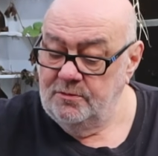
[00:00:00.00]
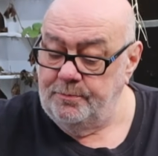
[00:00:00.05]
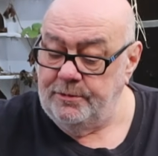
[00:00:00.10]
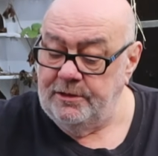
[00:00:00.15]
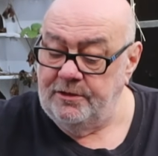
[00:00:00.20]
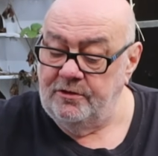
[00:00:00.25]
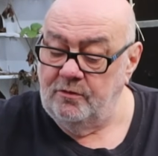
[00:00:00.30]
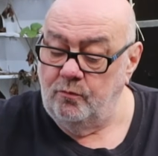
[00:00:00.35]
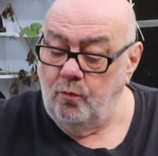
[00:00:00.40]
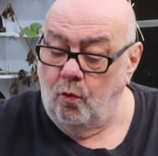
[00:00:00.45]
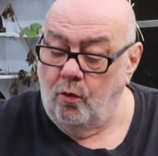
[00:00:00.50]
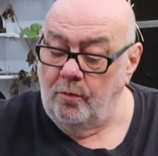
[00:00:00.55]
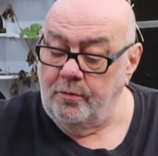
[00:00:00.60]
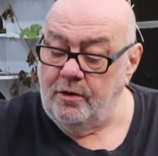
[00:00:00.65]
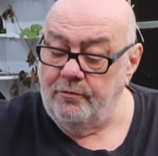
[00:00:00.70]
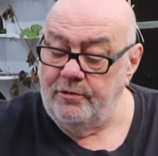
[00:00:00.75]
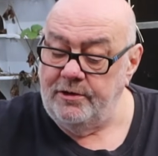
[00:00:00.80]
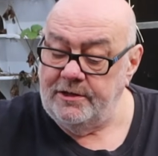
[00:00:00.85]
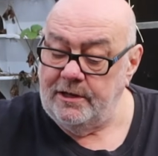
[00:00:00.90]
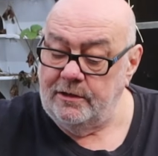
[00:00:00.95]
Be in the warm
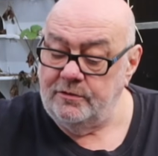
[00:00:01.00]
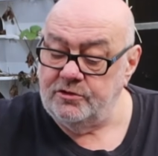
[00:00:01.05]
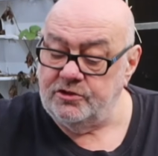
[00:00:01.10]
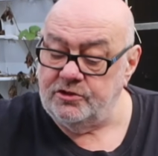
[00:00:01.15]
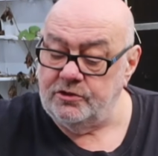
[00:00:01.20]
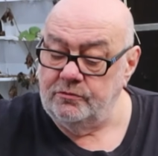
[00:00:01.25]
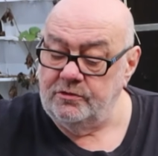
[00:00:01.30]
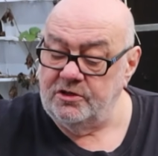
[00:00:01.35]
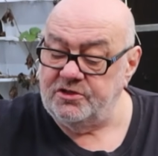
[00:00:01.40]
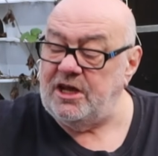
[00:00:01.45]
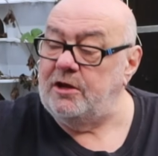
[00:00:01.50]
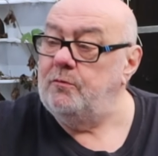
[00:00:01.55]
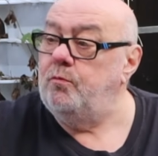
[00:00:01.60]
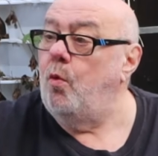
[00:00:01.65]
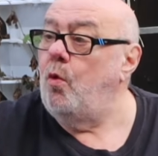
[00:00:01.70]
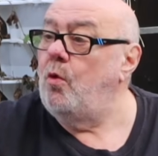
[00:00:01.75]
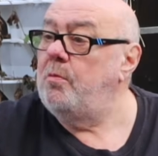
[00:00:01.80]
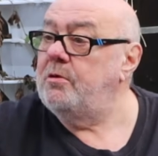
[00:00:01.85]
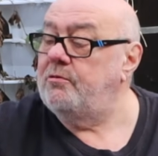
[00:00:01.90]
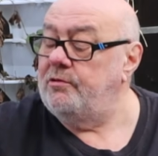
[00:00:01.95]
greenhouse soon. I say
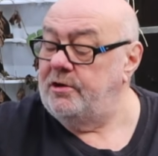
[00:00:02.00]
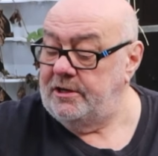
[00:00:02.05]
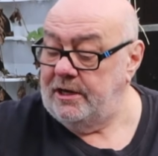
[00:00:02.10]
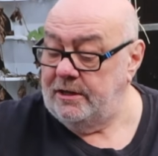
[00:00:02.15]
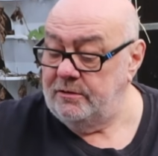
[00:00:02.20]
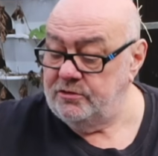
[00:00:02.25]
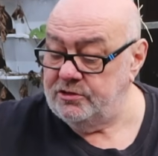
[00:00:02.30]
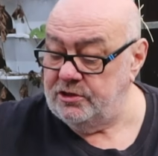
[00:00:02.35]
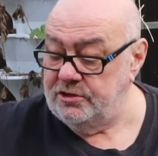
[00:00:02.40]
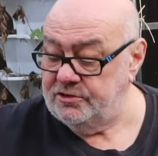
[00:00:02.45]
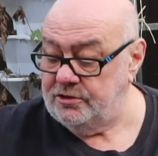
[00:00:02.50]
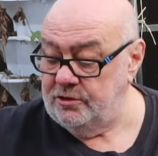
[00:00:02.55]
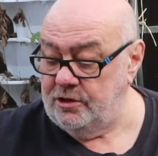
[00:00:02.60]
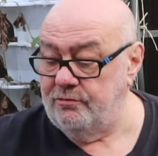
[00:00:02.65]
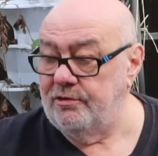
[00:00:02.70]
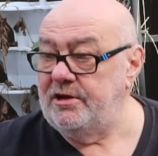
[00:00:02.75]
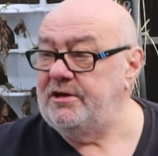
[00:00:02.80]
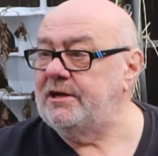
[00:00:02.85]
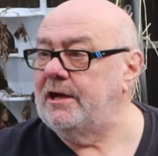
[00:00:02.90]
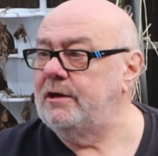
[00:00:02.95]
warm greenhouse, it's a
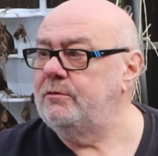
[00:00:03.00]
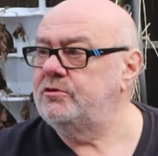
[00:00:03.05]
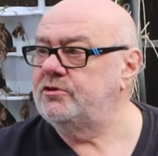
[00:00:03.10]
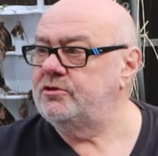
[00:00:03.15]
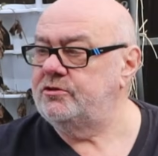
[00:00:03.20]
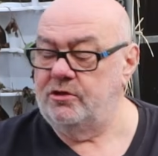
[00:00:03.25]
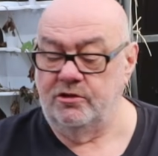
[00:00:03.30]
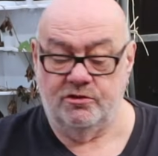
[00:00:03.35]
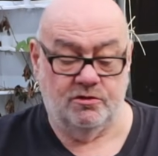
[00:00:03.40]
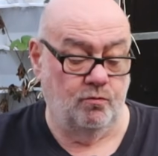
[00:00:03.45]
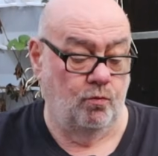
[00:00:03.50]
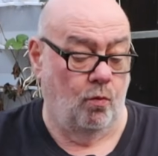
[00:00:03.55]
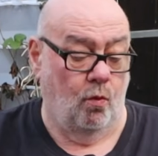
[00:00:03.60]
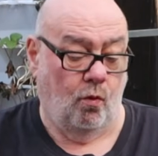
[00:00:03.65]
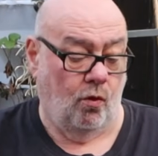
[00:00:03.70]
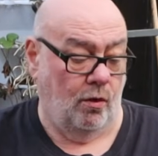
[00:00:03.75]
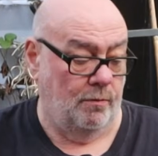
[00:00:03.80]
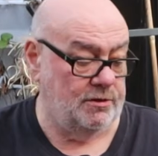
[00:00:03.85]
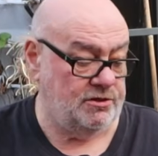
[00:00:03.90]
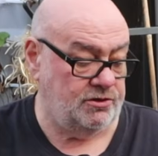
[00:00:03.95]
greenhouse that's
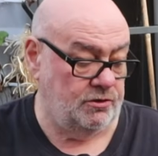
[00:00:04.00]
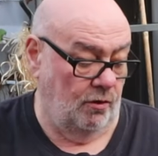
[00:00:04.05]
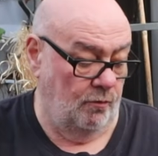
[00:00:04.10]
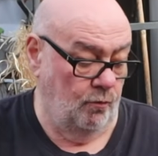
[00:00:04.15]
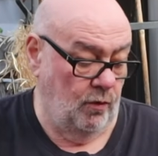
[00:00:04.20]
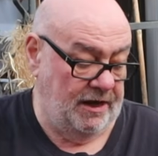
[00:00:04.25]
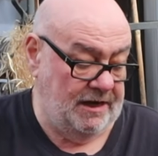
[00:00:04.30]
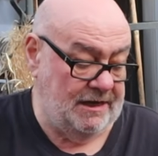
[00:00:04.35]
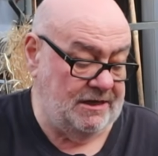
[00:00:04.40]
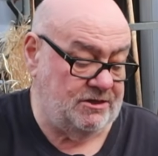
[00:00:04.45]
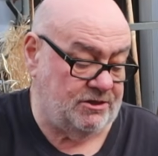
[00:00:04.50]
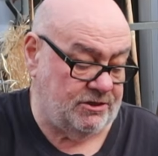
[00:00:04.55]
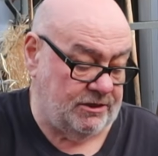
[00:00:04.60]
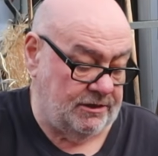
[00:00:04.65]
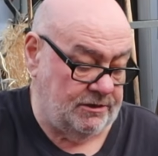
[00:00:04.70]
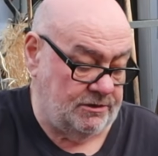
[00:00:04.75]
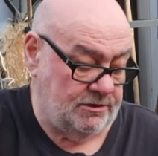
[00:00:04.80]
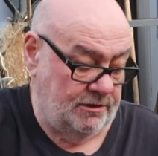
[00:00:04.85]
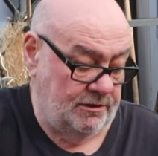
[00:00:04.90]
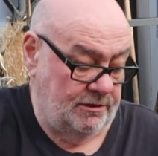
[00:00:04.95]
warm. It's not
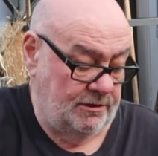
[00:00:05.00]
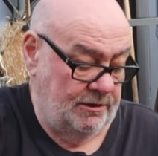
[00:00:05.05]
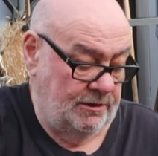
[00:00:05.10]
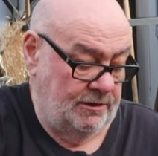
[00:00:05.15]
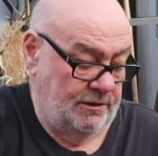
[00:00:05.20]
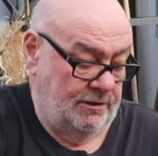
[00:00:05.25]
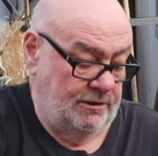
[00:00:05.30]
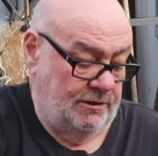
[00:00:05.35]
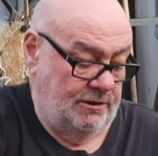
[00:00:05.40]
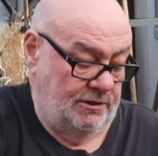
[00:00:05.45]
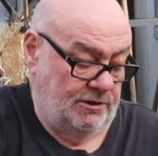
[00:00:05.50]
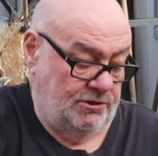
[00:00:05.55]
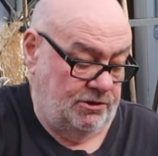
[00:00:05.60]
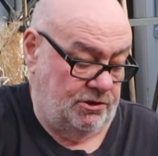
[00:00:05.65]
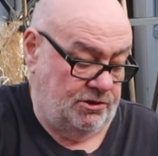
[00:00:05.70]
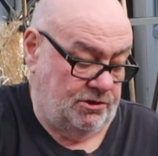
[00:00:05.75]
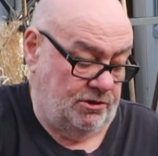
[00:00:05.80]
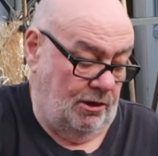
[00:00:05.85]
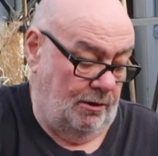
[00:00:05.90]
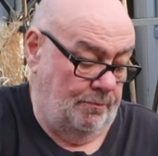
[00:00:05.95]
heated. It's
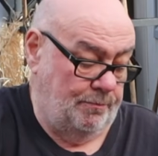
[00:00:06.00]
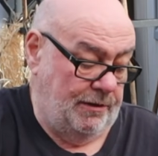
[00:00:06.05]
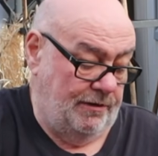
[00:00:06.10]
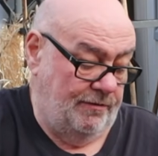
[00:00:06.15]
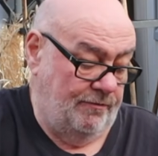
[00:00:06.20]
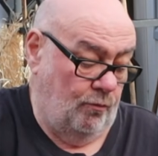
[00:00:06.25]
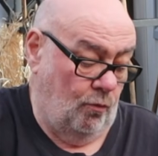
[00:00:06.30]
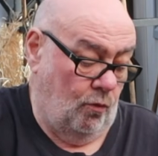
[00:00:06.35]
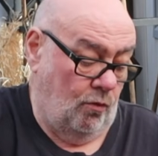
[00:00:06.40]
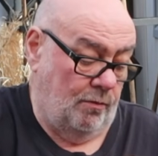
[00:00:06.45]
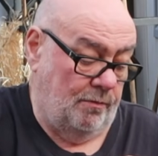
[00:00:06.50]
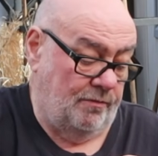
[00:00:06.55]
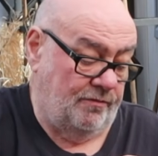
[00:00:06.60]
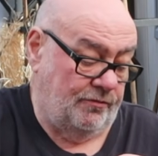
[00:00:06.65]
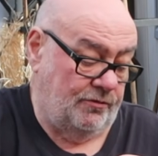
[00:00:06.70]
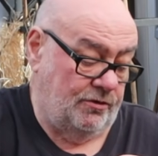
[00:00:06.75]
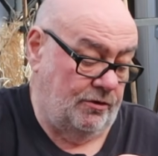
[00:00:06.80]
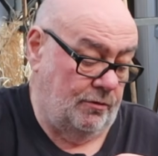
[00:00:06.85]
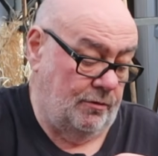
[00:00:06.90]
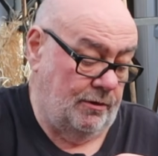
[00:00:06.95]
just got a bit of
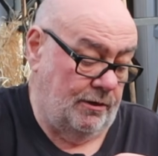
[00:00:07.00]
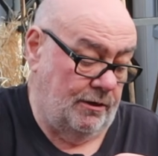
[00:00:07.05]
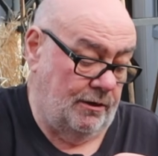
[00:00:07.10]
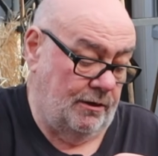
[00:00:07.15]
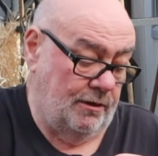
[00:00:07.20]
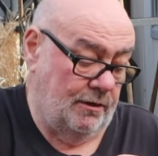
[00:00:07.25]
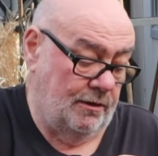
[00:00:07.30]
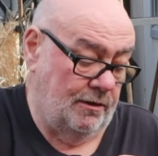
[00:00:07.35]
warmth to it.